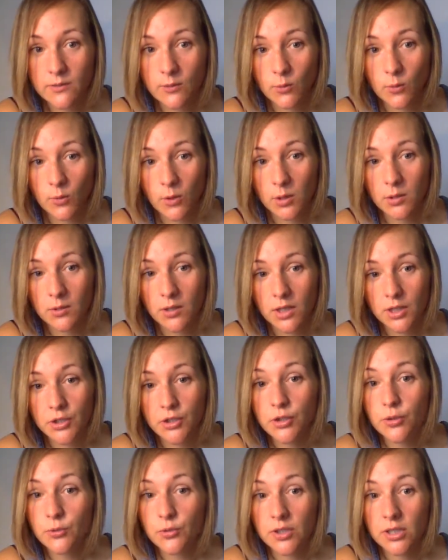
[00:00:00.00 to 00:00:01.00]
or a
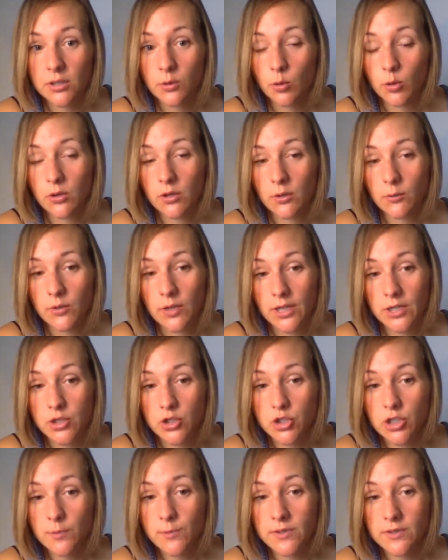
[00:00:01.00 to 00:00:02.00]
union, or a
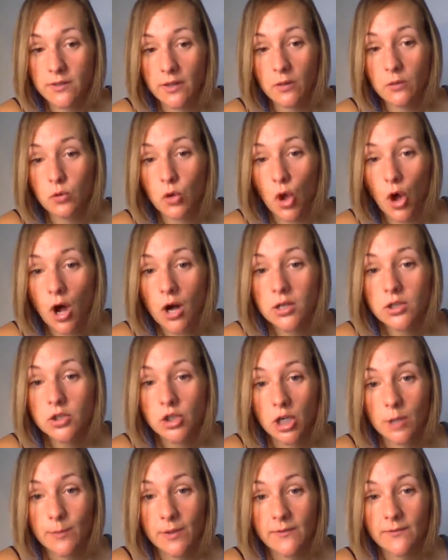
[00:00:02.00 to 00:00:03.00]
relationship is a
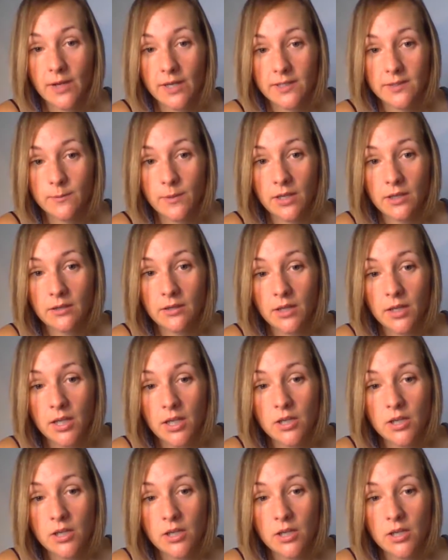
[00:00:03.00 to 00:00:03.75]
long-term investment.